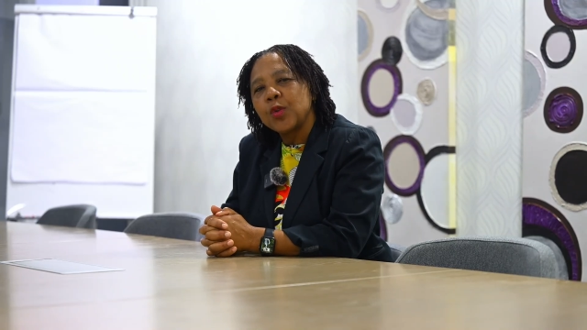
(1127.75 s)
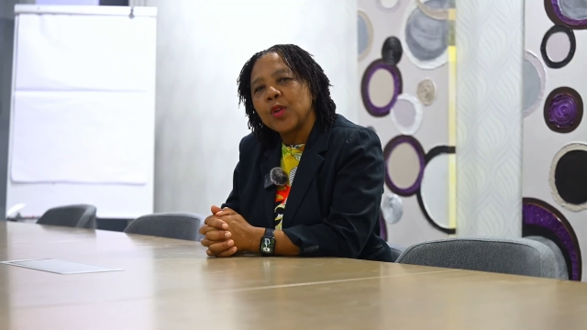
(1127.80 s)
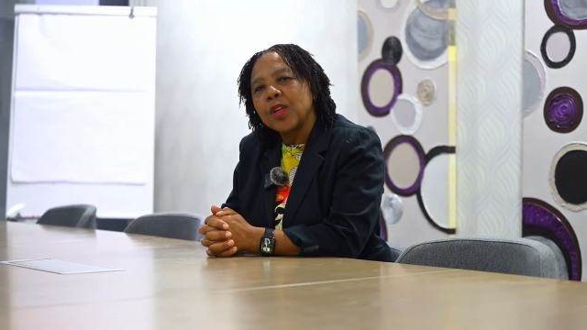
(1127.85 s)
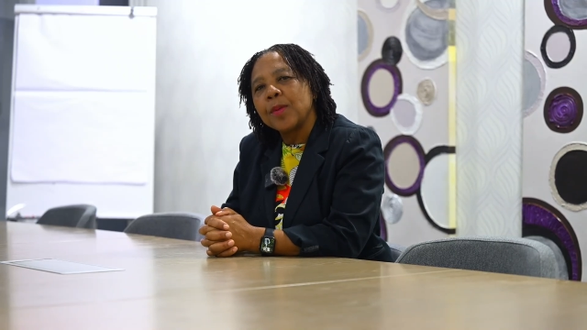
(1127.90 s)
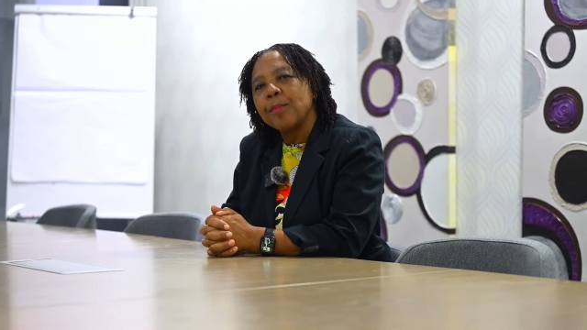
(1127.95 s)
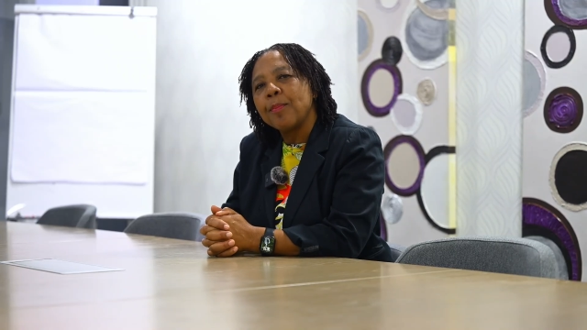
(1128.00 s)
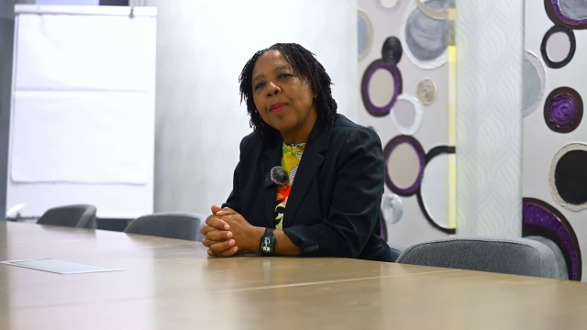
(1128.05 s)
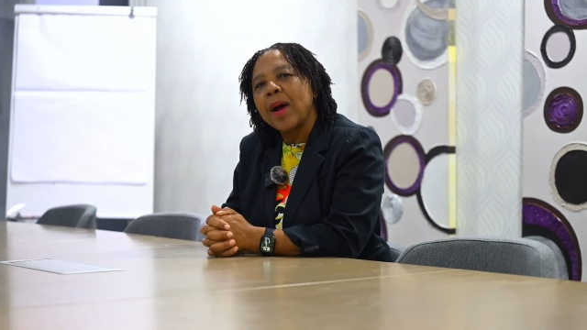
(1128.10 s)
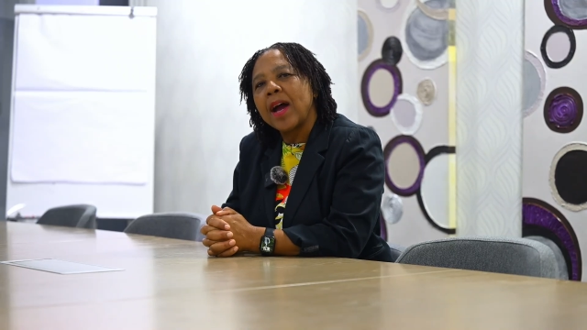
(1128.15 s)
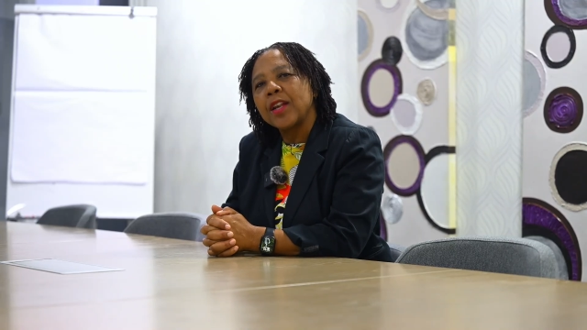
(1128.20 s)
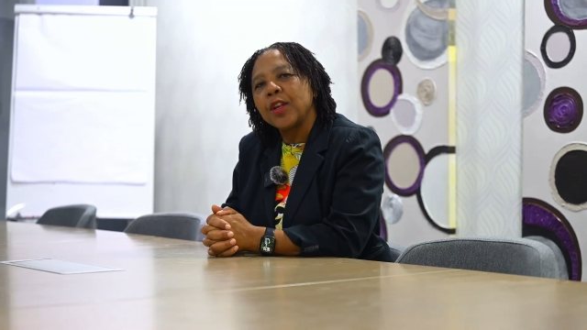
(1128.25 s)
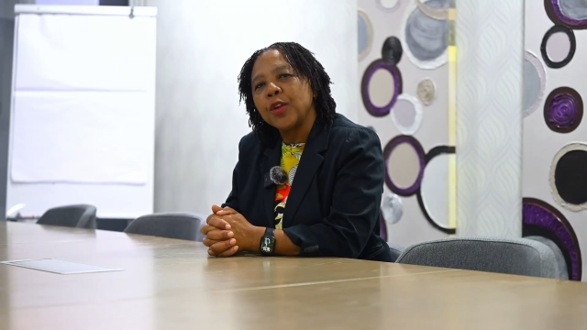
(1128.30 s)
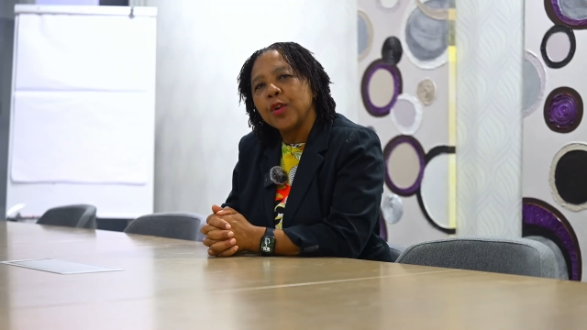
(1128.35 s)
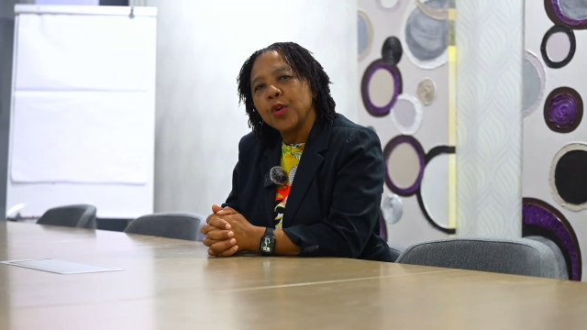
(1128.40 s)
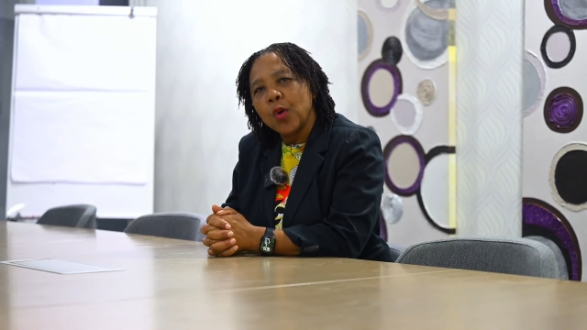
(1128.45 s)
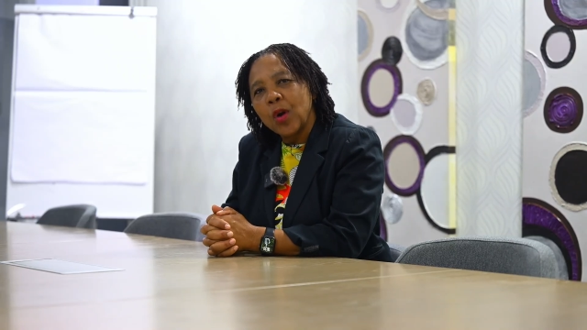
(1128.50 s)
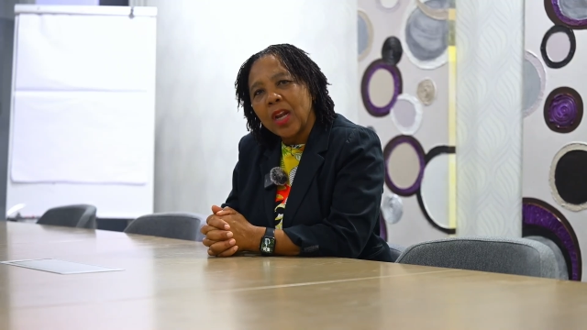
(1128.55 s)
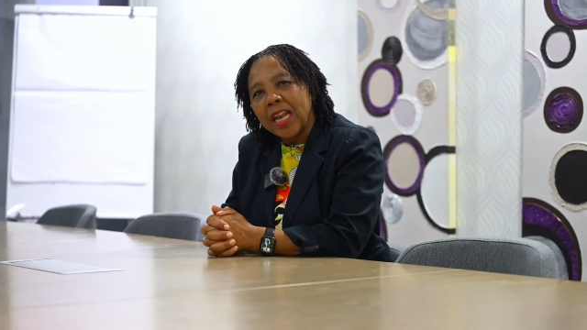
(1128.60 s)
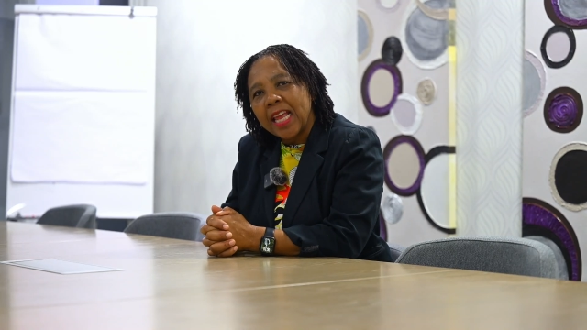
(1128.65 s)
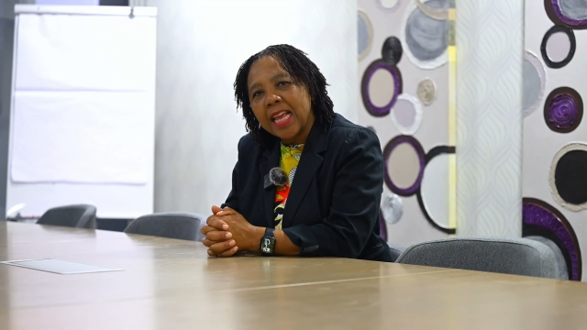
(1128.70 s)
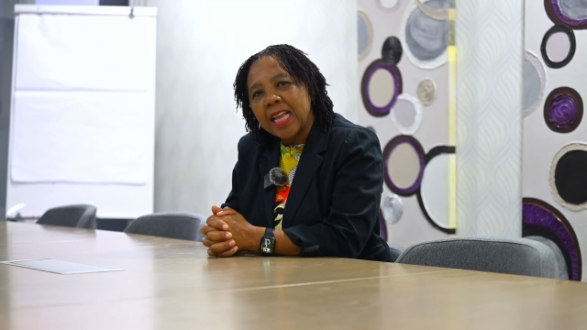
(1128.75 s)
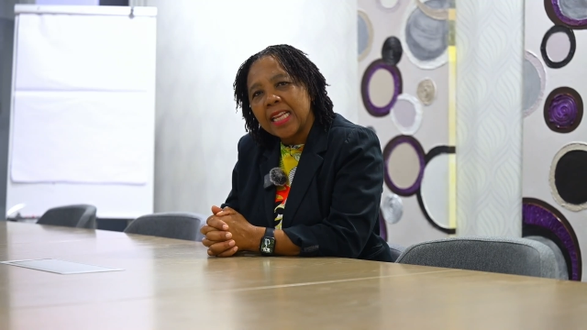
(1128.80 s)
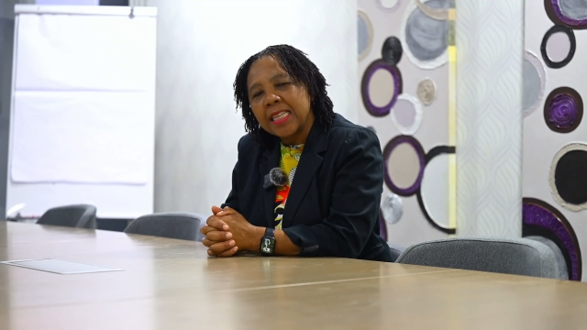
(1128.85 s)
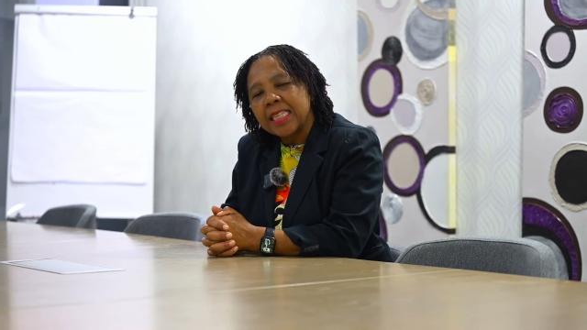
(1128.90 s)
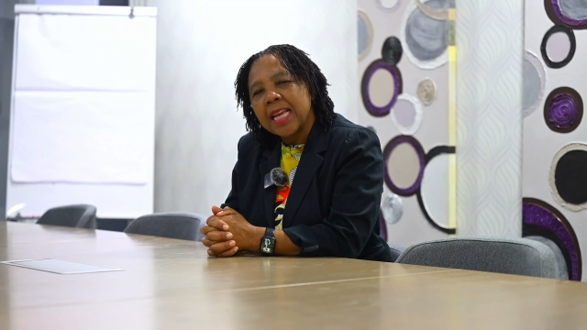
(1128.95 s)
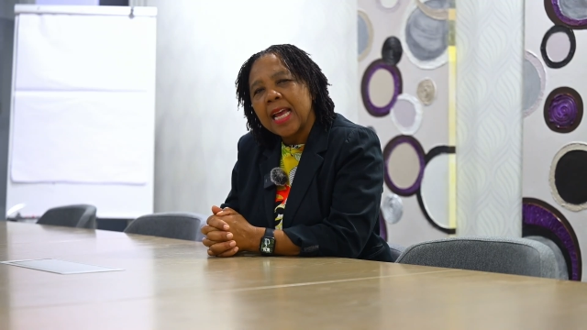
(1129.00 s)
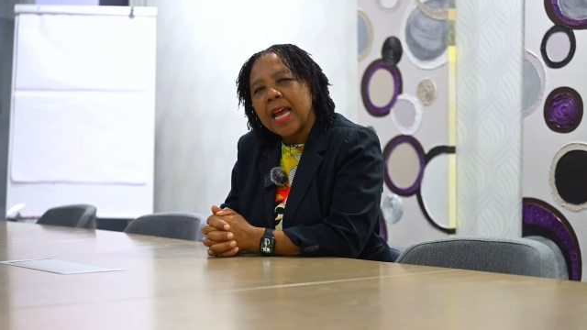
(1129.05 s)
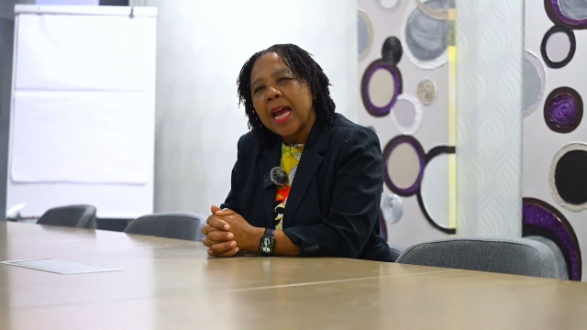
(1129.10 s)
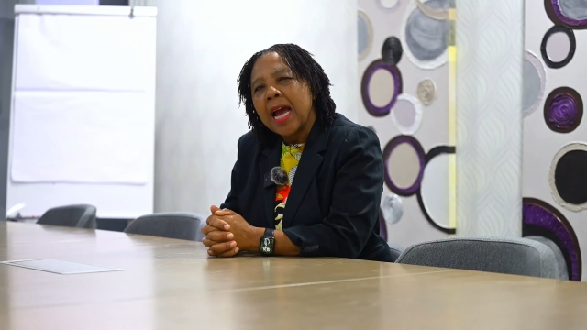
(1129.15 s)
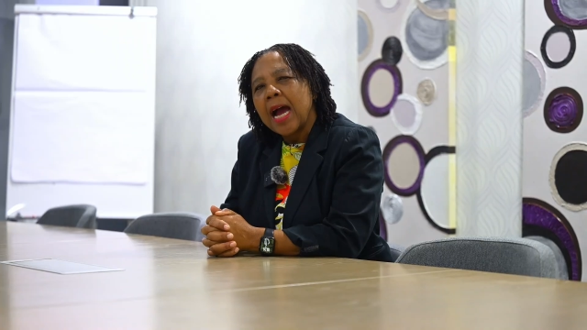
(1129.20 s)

to impart knowledge